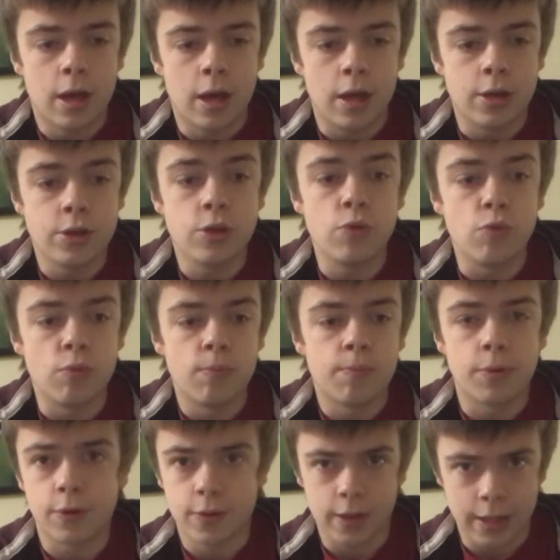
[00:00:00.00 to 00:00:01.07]
knew,
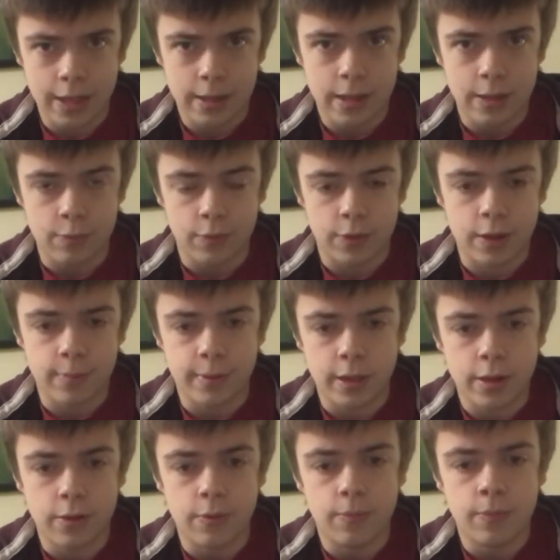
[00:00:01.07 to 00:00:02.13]
because I was coming
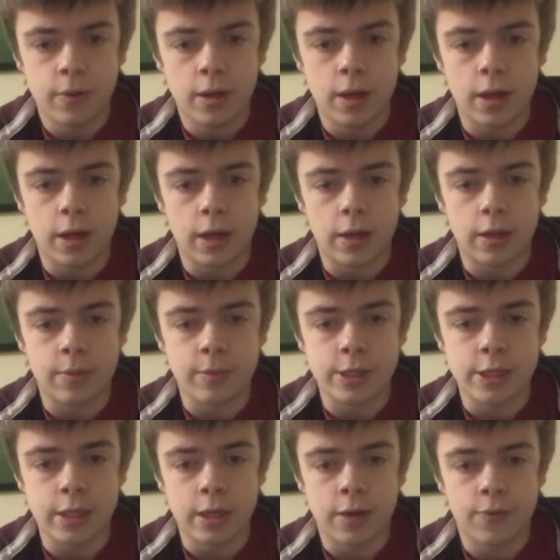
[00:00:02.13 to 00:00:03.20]
home
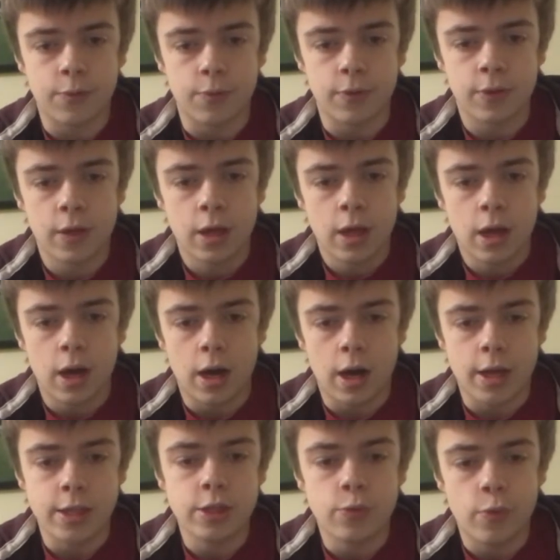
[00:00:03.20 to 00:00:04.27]
immediately afterwards,
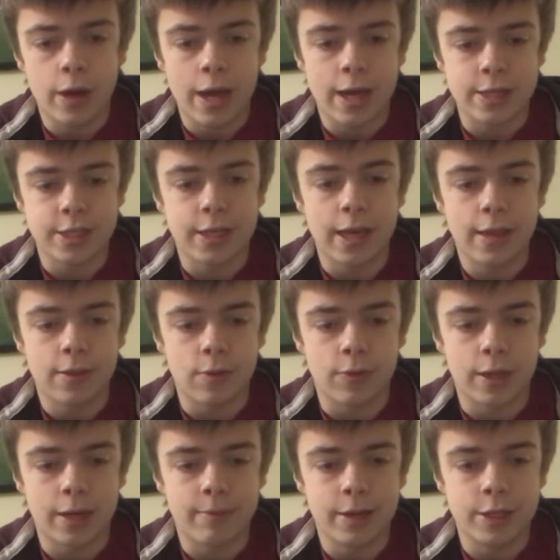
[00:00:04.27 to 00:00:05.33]
I knew I had to get those
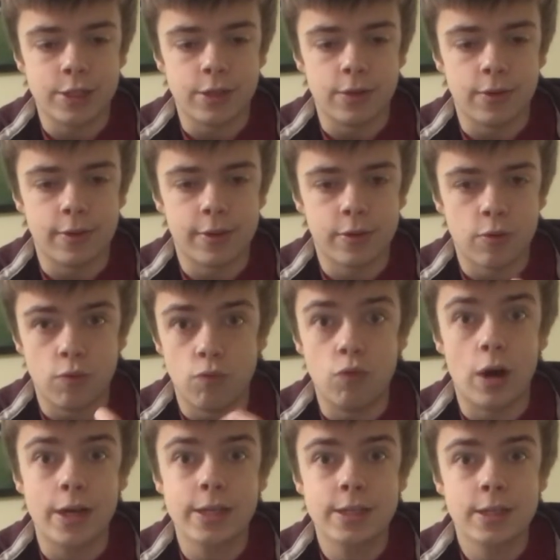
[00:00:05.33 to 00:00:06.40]
animations
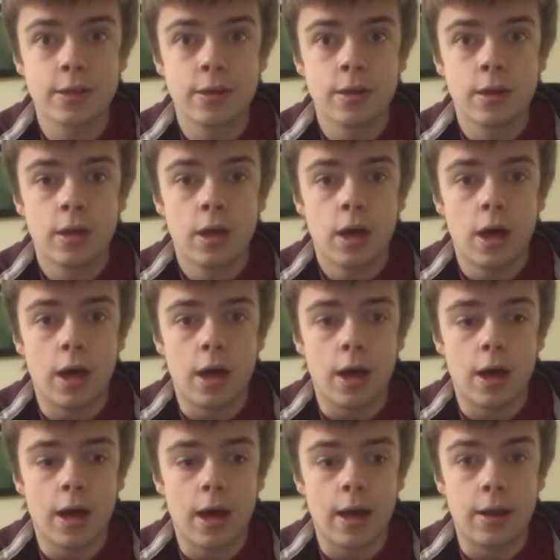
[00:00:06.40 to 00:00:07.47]
right,
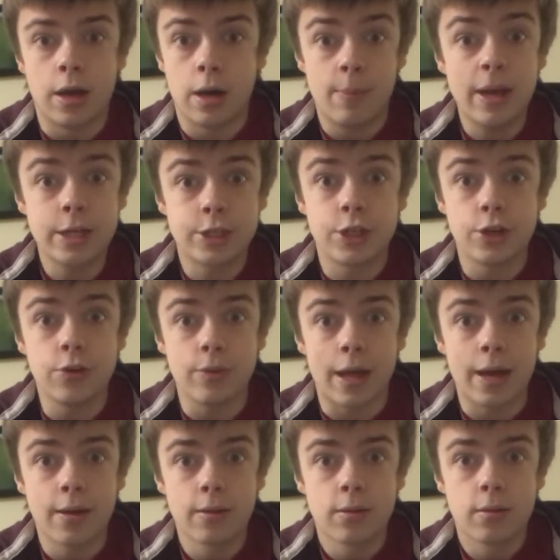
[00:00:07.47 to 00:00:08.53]
and I managed to do
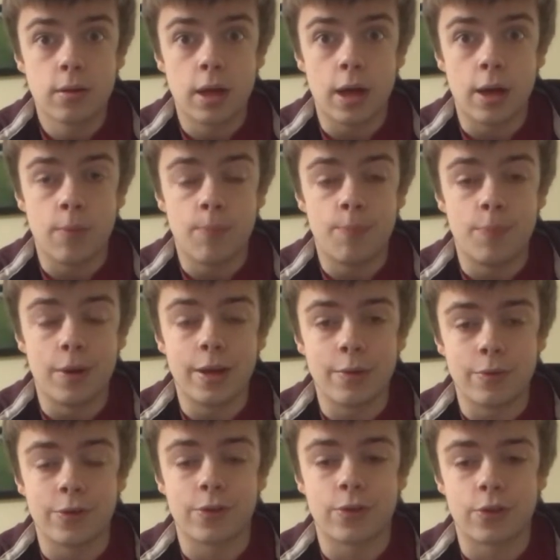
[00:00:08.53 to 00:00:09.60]
that, but it
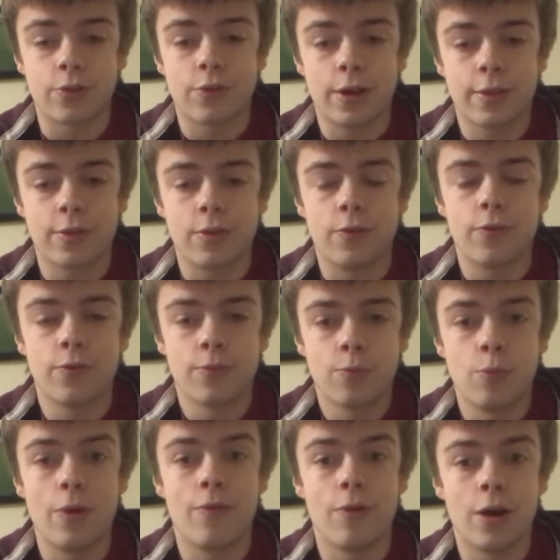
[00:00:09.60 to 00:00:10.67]
was just a stress of
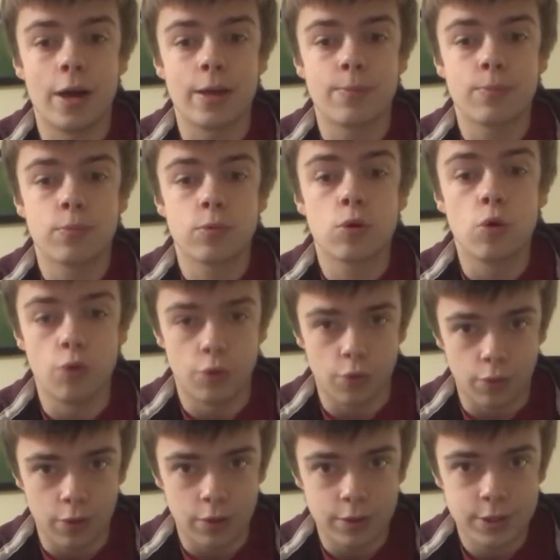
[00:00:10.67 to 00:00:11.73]
whether I could
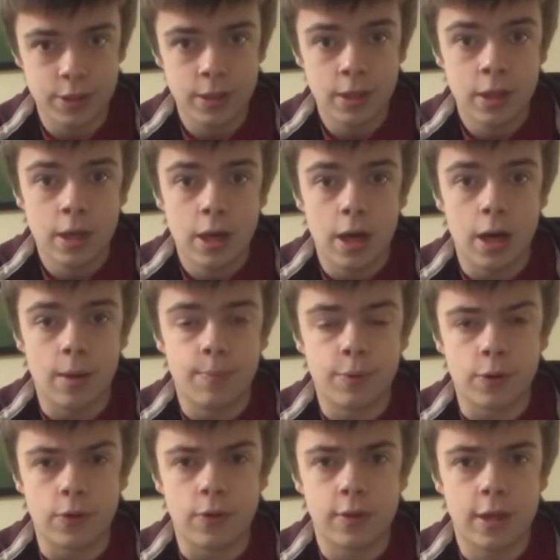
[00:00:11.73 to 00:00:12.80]
or not,
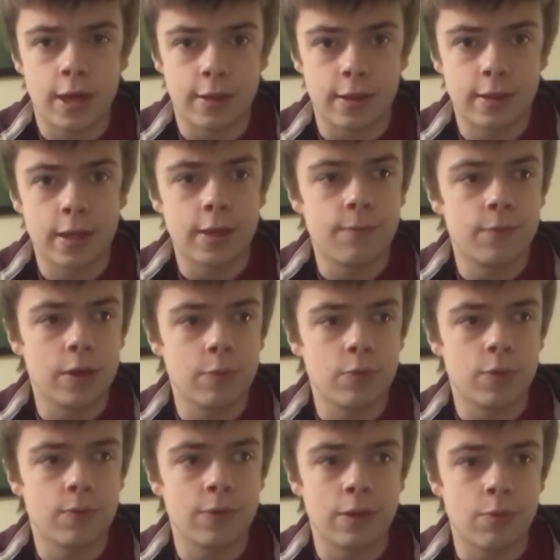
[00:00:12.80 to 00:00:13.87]
because, as I said,
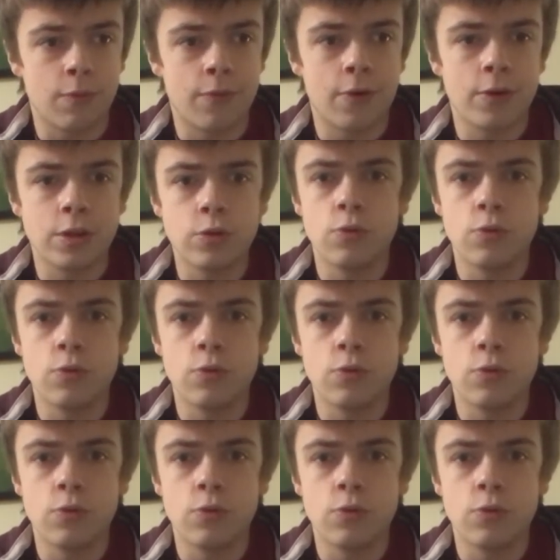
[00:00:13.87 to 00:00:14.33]
these were very new